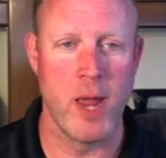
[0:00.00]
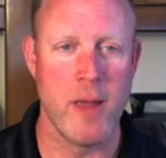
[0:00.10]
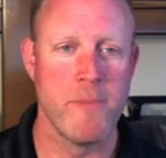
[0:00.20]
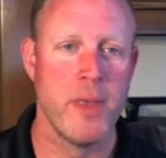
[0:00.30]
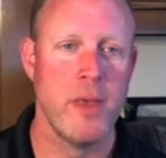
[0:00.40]

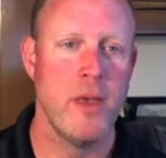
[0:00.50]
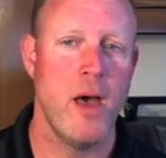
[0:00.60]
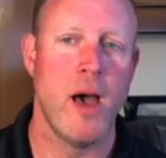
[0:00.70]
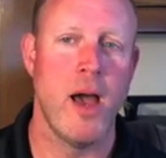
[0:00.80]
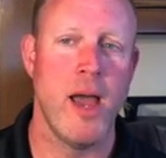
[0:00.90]
right?
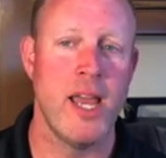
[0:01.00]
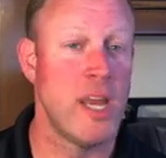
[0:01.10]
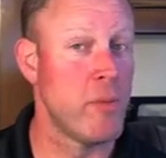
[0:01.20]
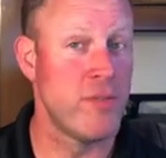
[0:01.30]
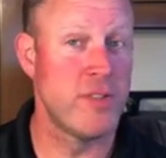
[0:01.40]
And
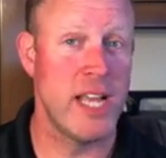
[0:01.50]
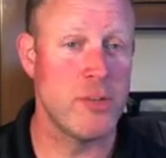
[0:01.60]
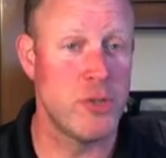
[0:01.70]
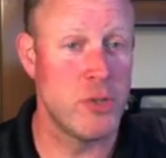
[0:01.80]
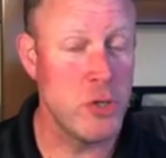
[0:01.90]
number of
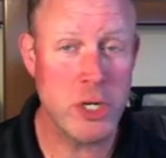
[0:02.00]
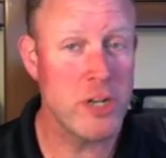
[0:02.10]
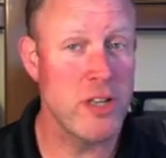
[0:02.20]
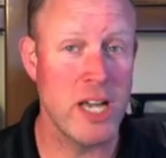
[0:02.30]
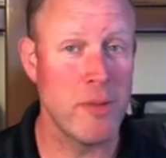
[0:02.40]
sets, as soon as you
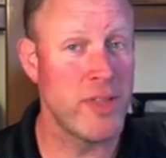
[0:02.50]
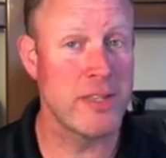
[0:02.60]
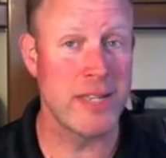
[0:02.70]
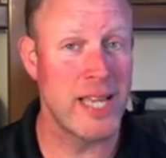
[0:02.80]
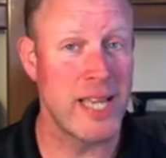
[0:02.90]
start talking about
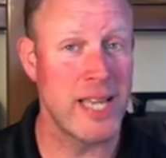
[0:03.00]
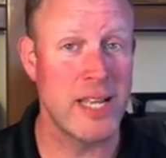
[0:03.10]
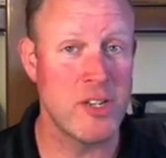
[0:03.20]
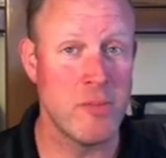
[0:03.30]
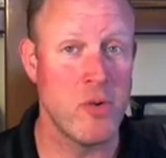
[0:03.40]
things like 10
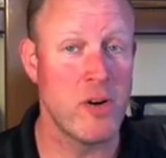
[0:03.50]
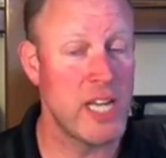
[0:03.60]
sets or more,